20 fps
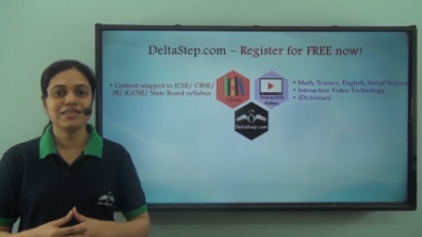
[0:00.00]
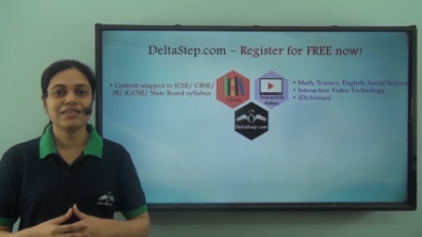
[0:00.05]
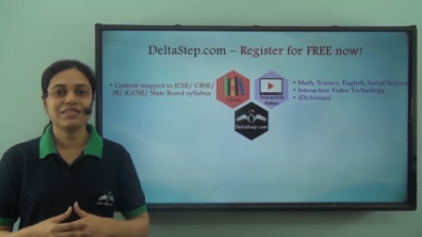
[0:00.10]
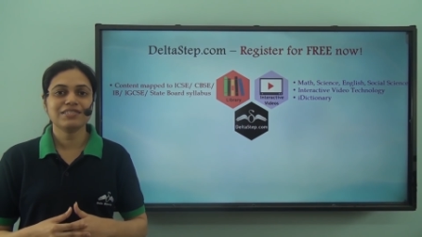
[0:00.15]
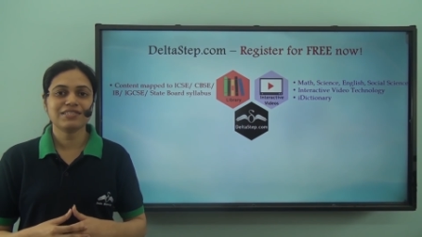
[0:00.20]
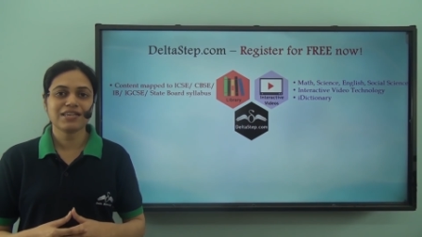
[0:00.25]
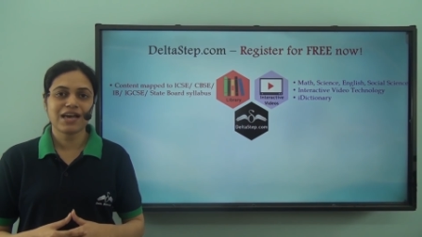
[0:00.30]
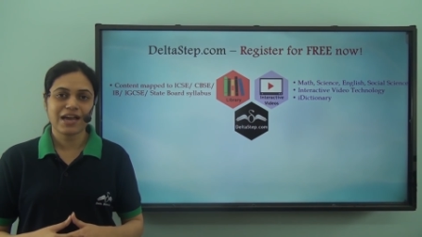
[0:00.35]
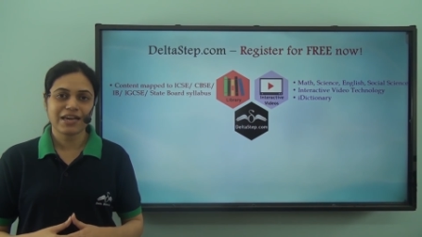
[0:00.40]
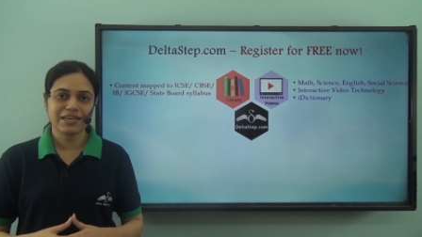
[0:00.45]

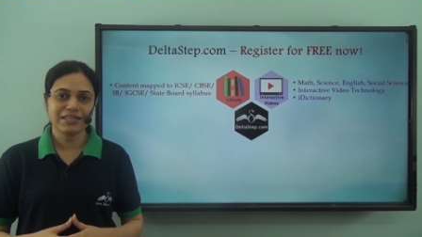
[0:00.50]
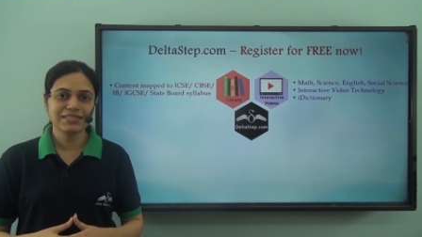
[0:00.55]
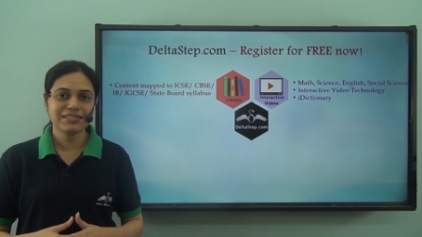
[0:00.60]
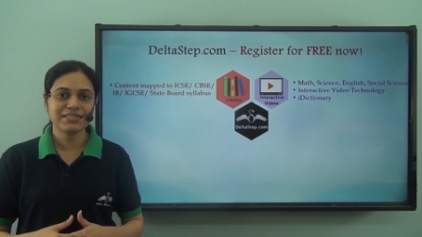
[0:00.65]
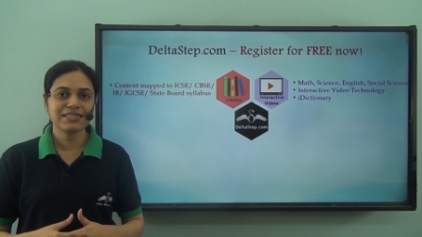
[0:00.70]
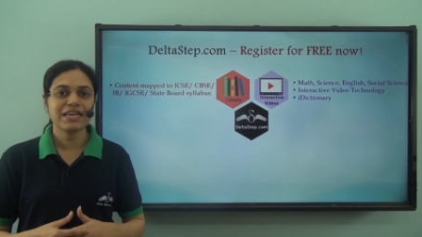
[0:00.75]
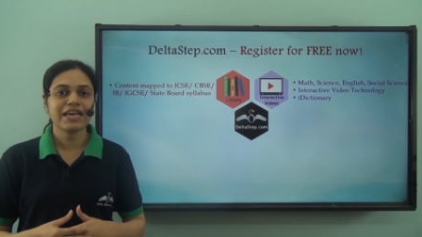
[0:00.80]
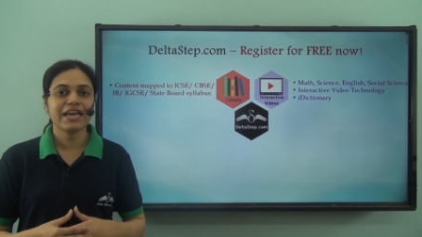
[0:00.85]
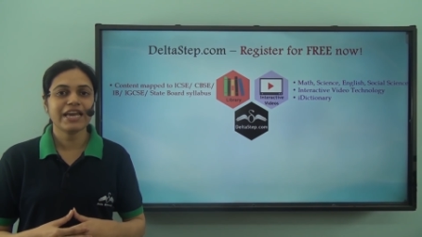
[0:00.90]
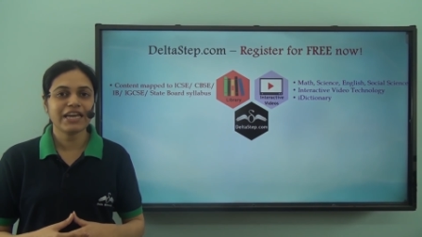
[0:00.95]

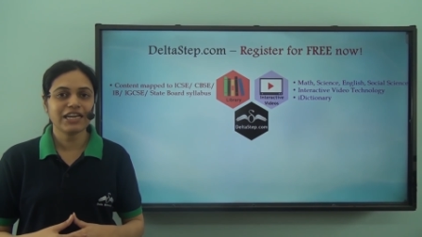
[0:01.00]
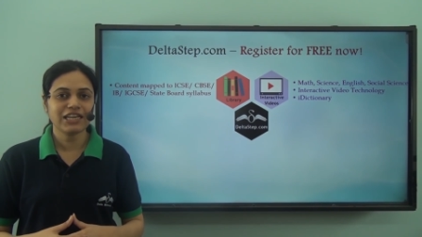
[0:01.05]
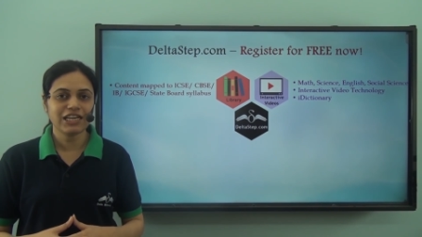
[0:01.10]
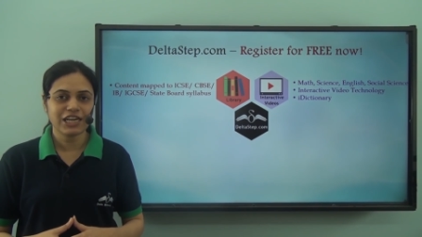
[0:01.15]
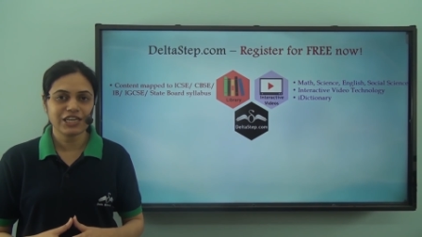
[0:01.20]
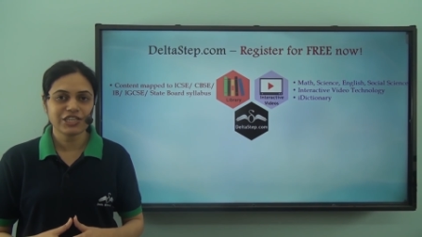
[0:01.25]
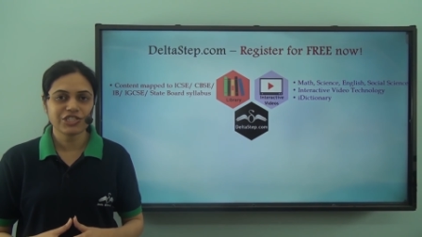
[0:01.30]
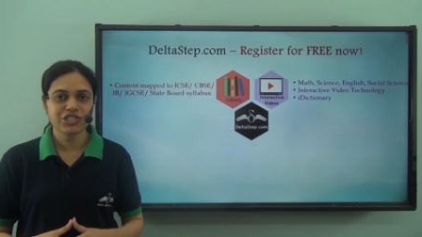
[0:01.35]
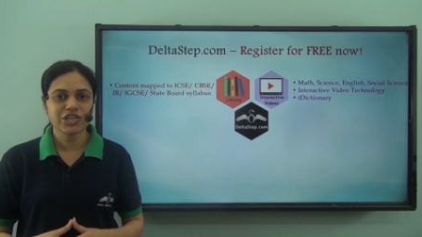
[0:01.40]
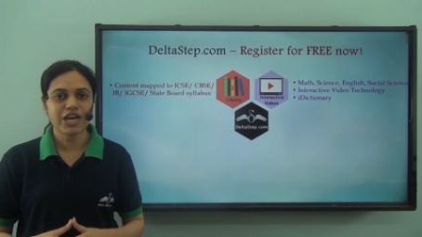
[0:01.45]
science,
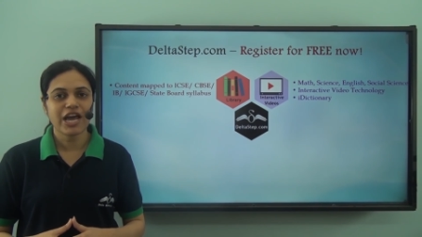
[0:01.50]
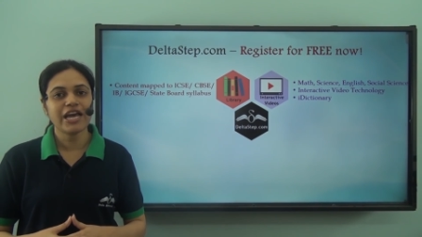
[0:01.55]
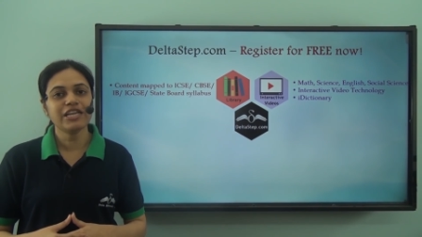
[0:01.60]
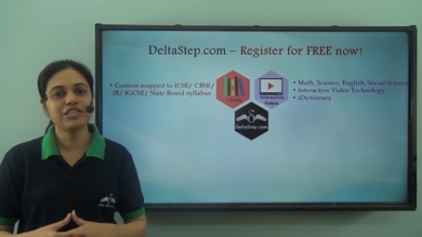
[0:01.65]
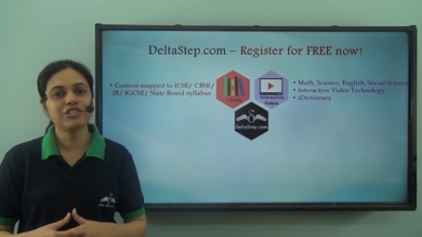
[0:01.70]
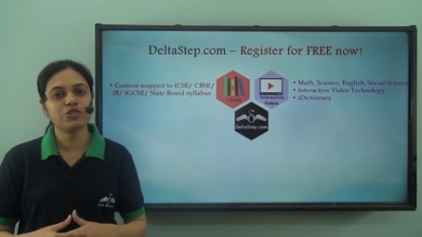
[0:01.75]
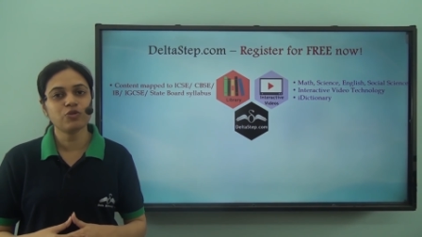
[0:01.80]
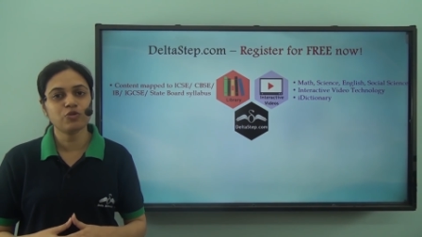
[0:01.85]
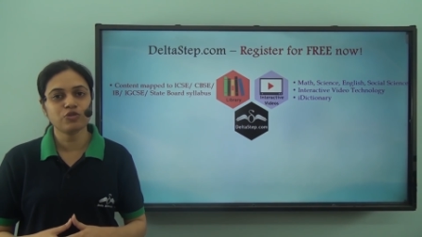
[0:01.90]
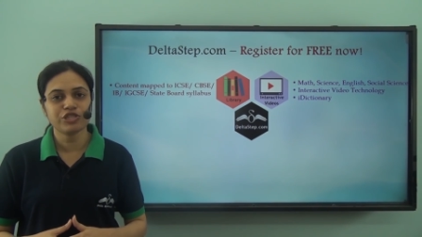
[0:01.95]
English
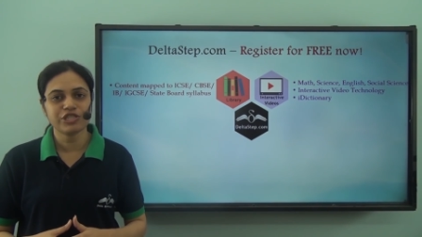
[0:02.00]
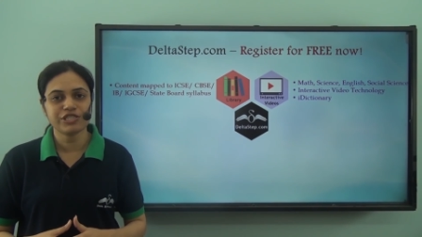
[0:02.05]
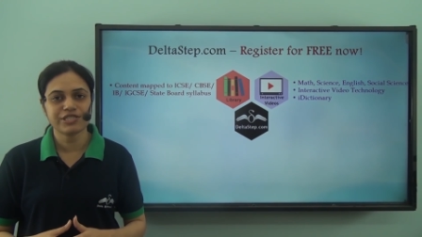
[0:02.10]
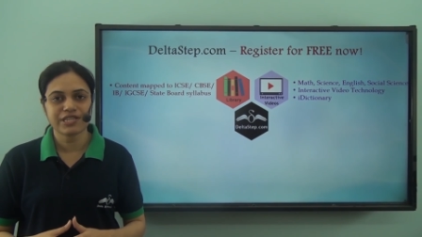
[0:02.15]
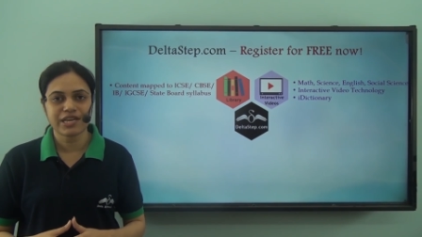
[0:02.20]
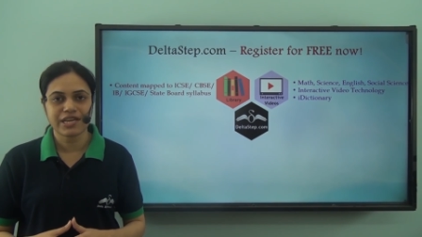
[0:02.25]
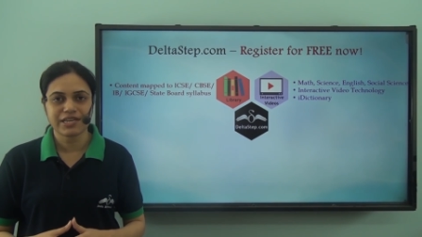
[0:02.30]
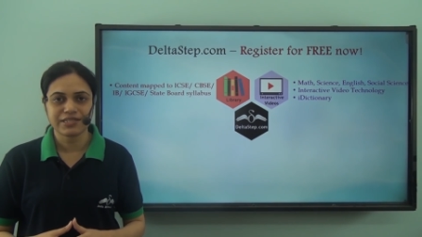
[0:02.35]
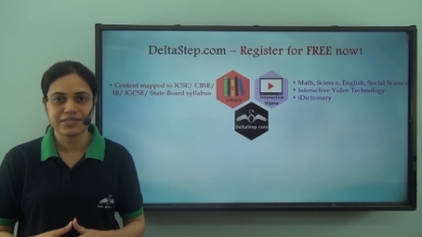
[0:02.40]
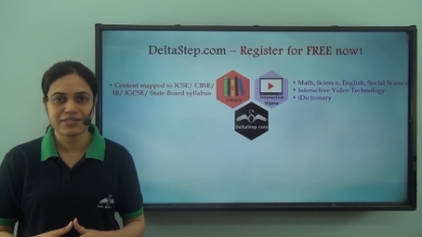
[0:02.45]
and social
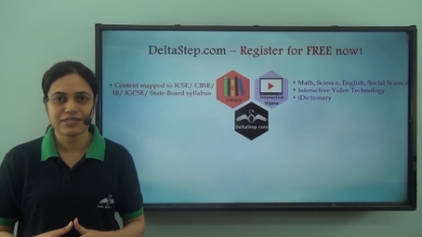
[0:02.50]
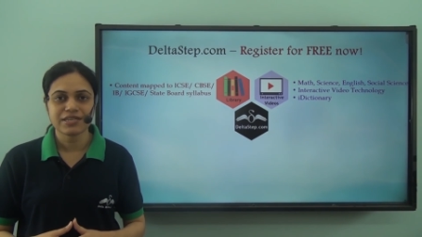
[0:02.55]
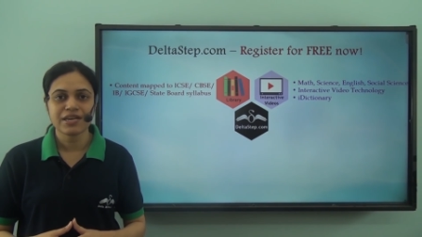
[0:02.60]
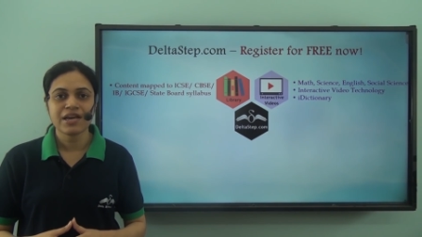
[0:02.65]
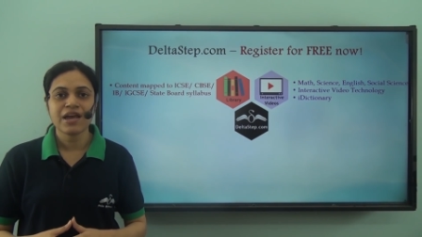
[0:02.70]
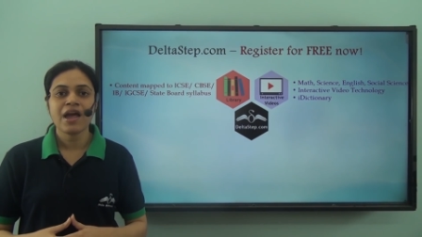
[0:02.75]
science.